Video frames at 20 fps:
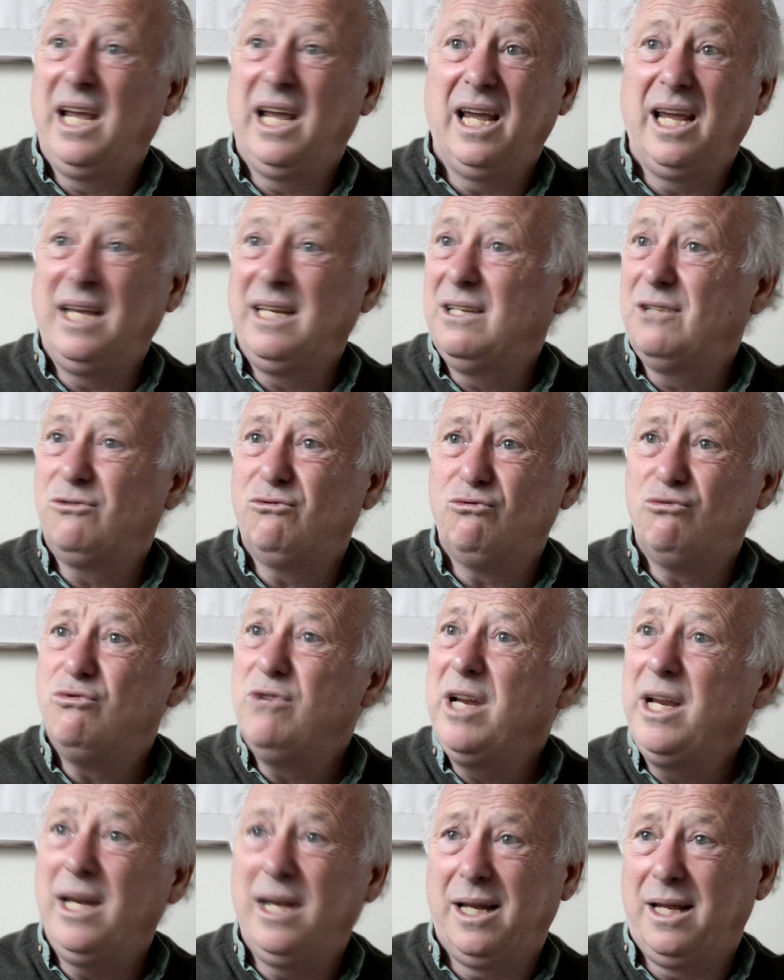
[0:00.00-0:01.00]
he doesn't
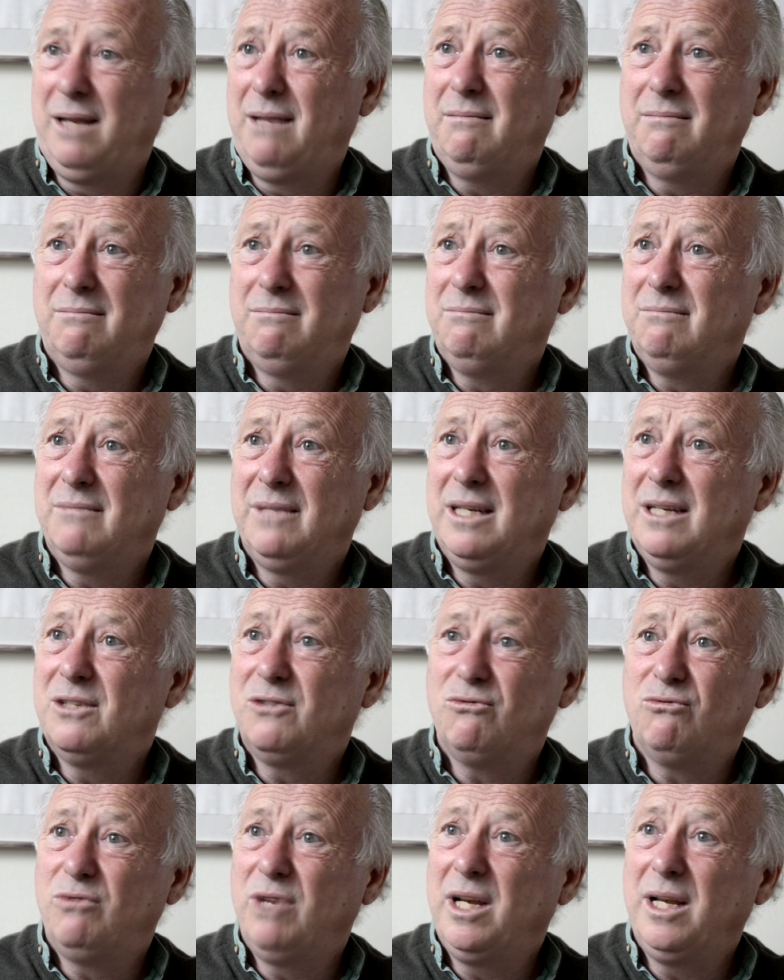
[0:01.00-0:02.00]
really
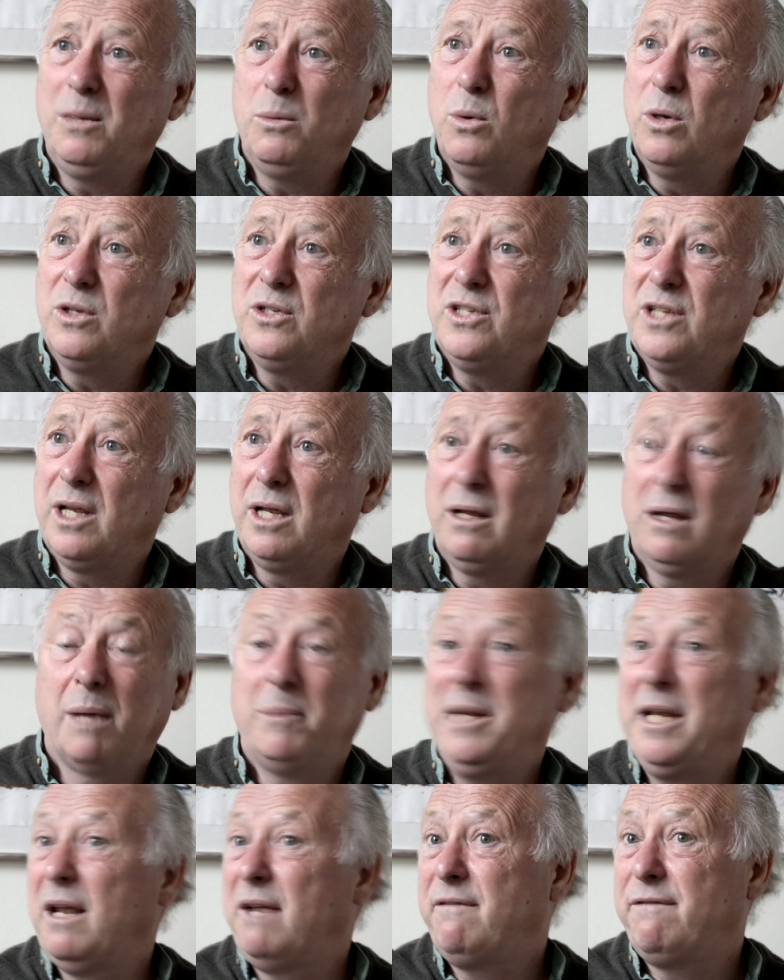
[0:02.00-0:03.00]
want it. I
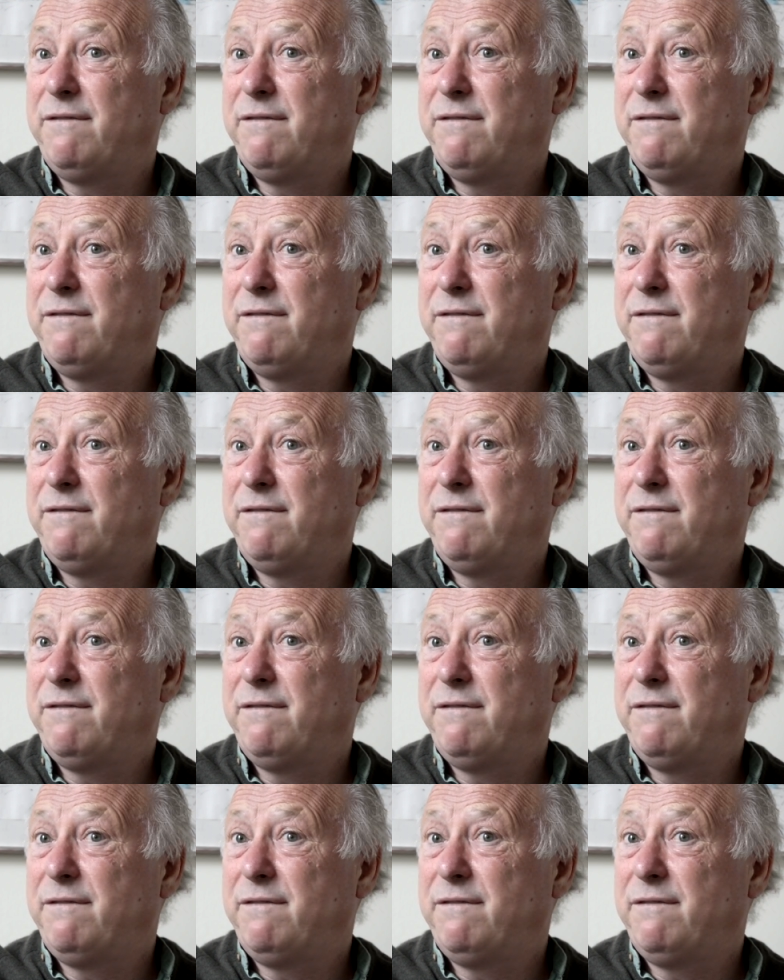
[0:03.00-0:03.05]
mean, like